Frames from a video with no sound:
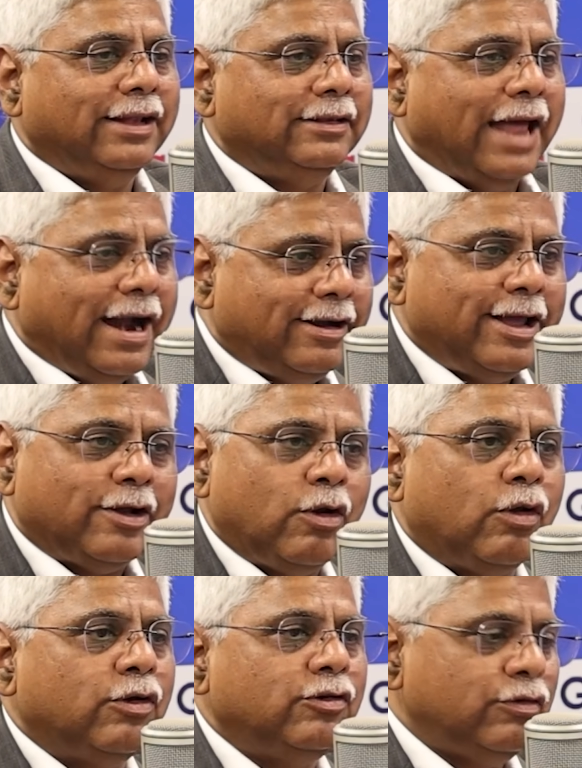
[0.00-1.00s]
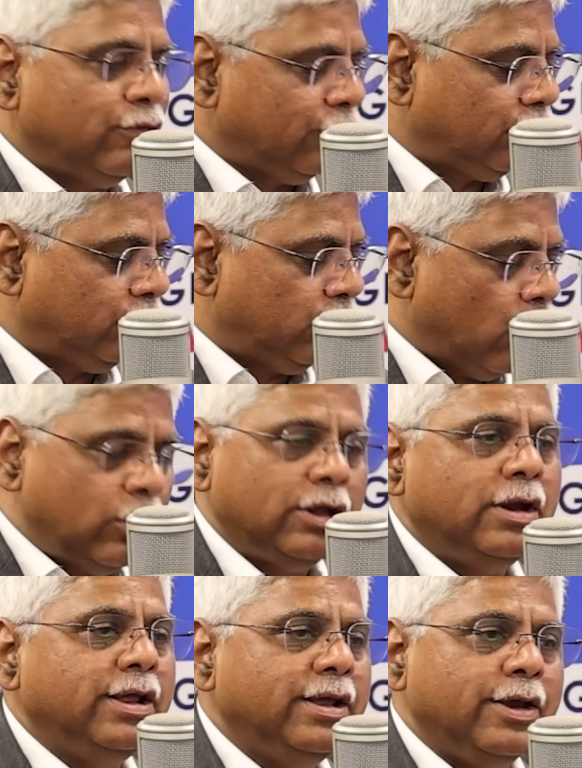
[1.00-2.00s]
And that technology was
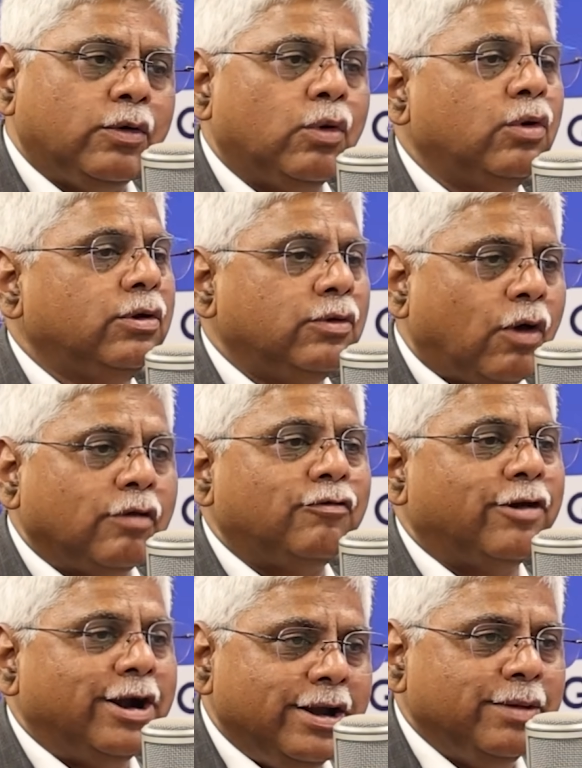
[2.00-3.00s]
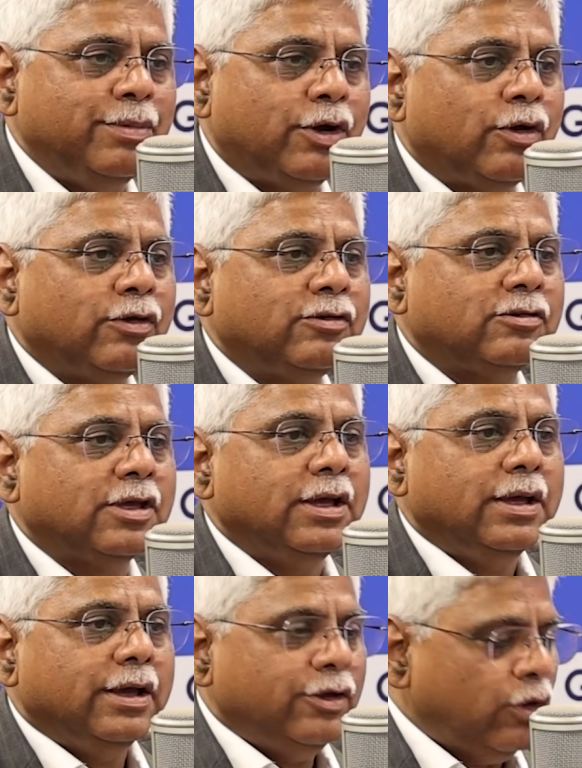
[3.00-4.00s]
totally eco non-friendly, because,
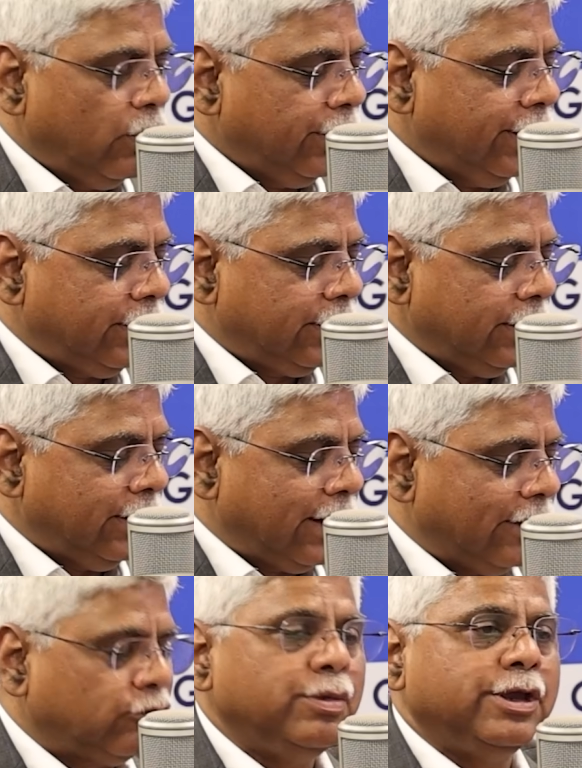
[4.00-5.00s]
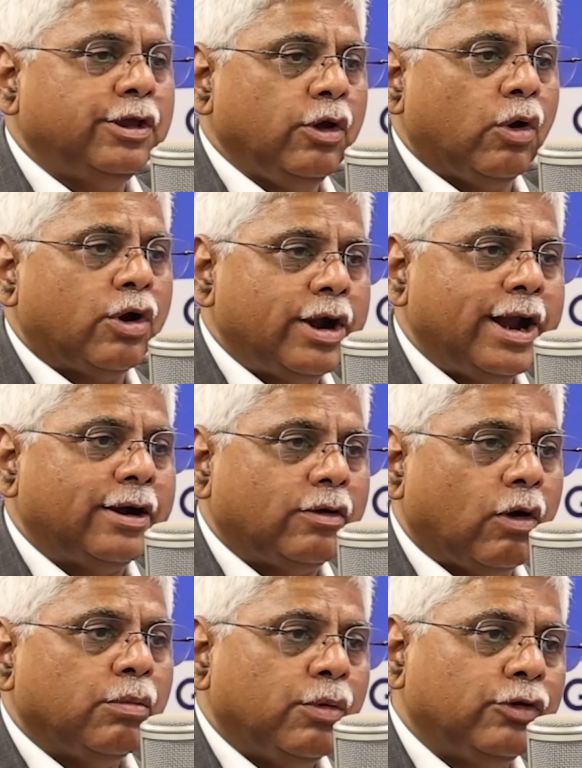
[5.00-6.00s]
you know, it has to be cured
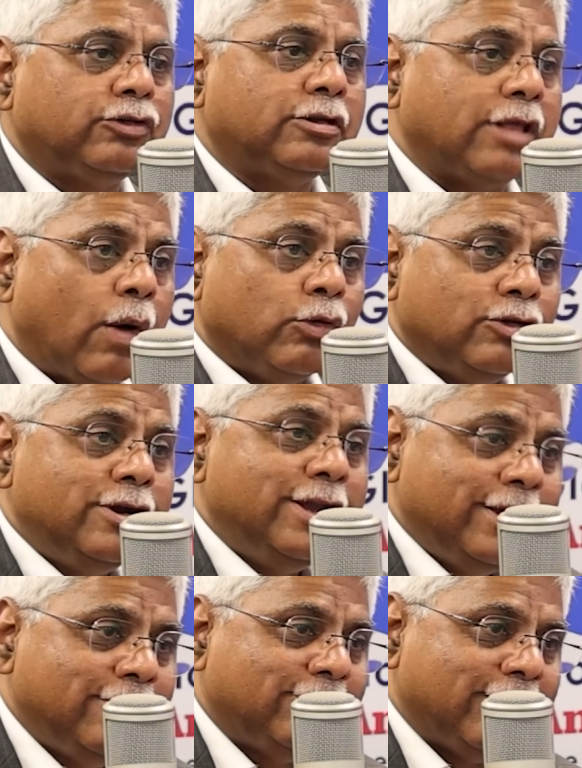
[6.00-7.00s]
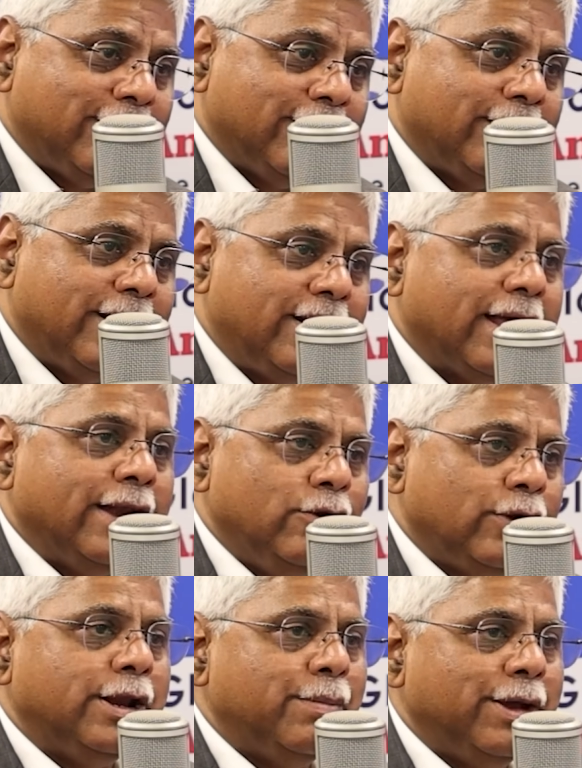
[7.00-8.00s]
at almost 1000 degrees centigrade, and
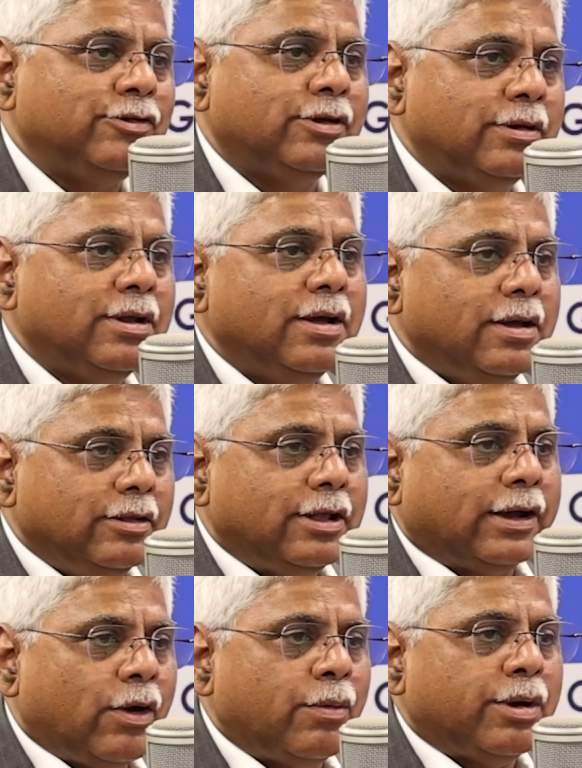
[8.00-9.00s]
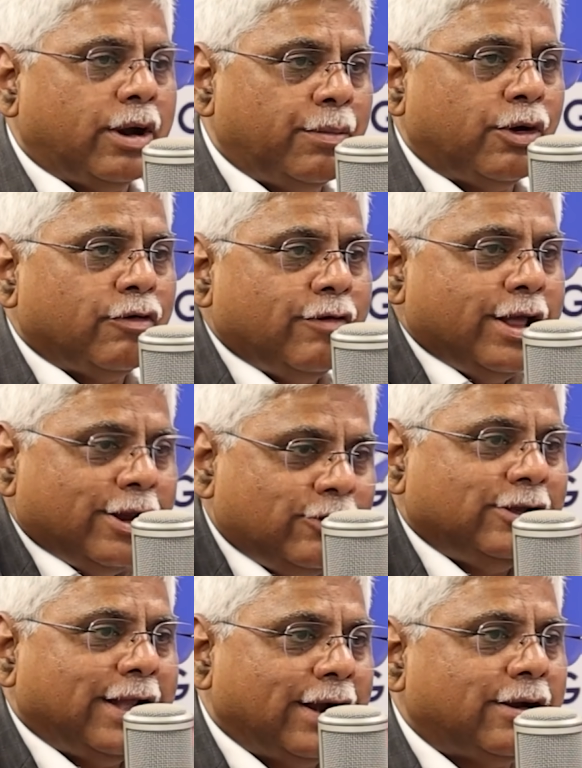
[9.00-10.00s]
you can imagine the amount of
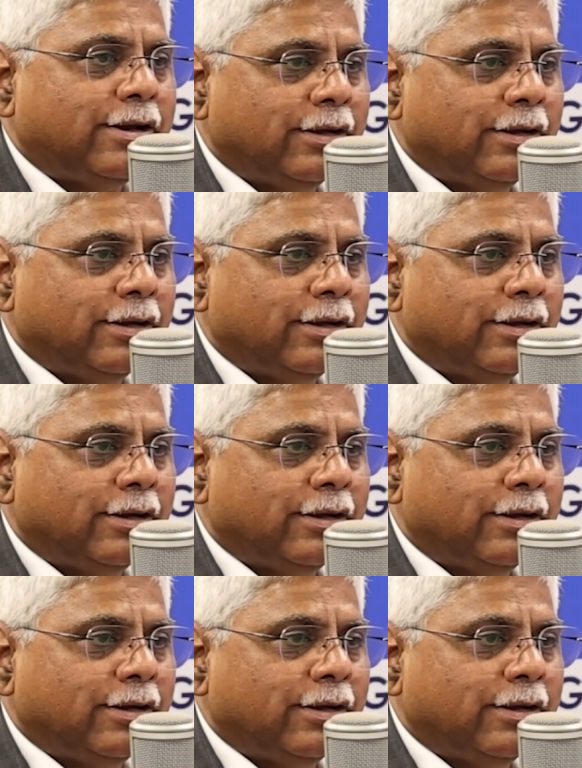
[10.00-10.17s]
energy that